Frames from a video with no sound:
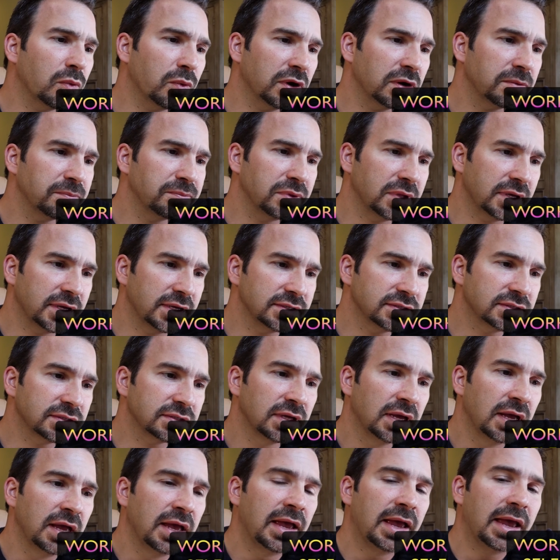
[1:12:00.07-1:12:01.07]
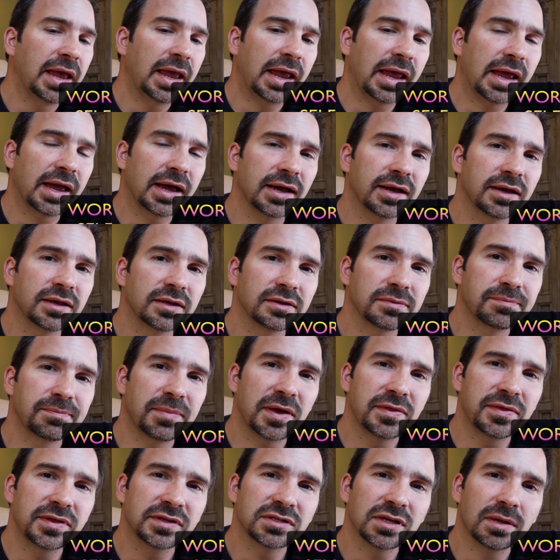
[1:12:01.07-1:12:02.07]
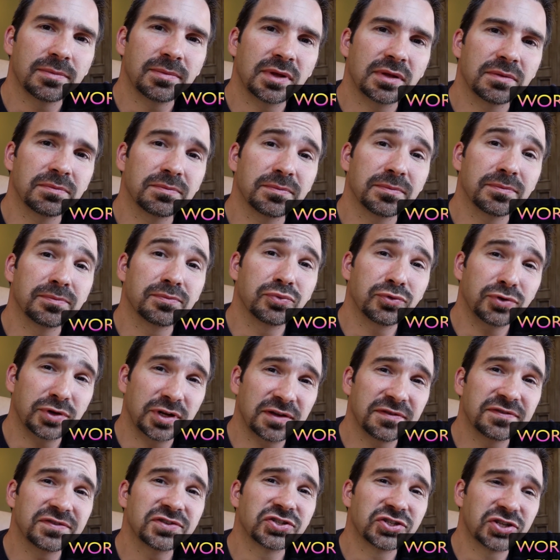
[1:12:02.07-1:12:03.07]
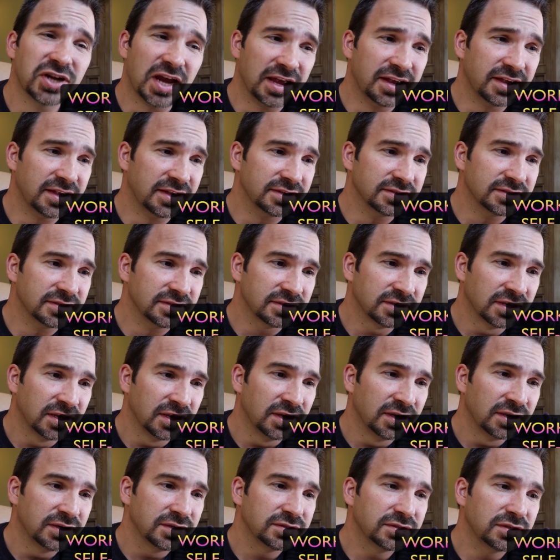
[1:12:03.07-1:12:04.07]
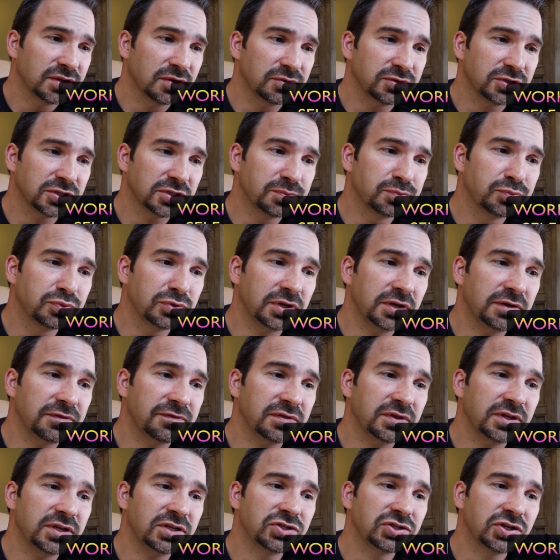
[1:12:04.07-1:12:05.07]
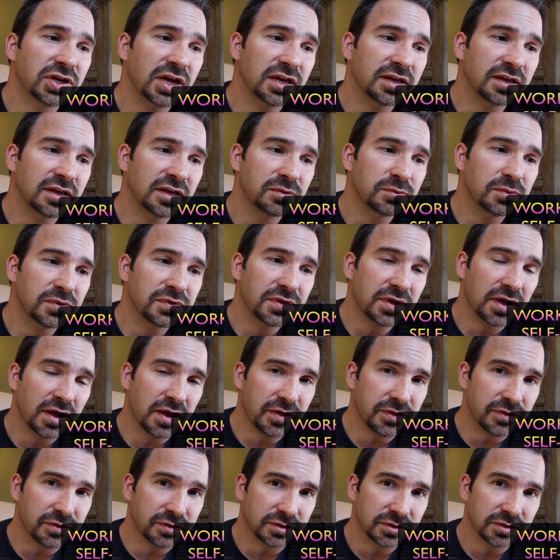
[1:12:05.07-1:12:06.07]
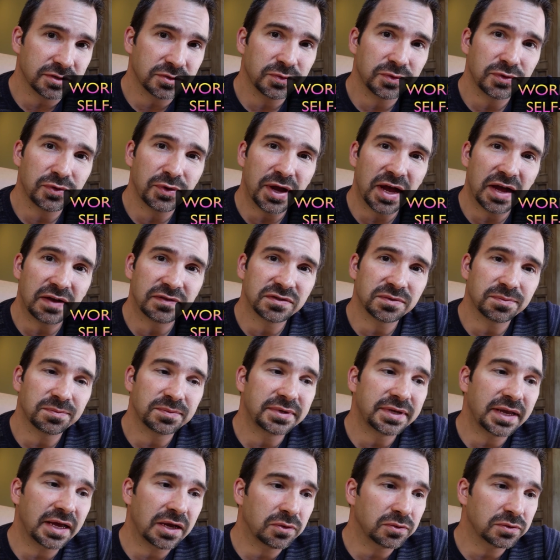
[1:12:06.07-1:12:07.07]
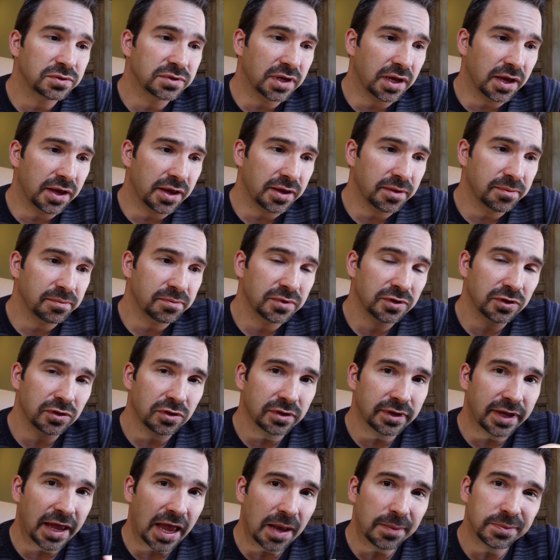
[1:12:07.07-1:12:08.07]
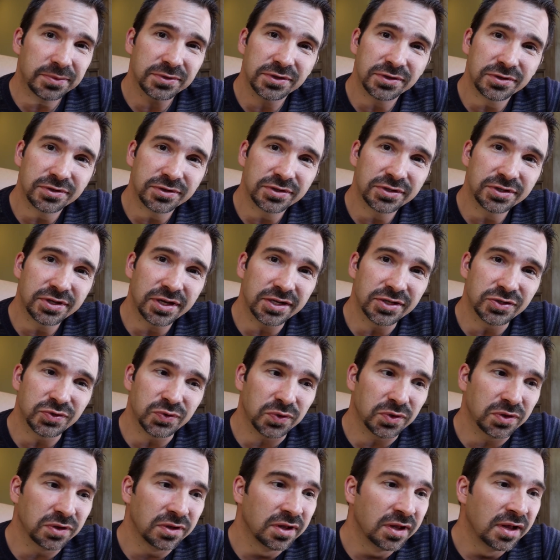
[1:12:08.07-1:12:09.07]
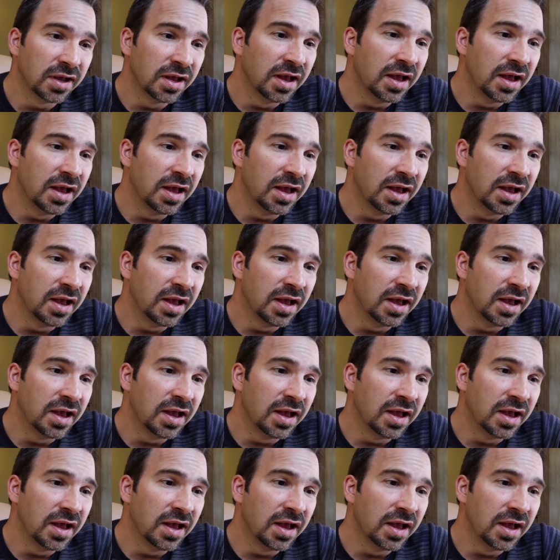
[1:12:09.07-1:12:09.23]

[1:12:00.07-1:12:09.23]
workplace. And by this, I mean brief check ins. So just briefly check in with others when you have some downtime, little gaps in your schedule,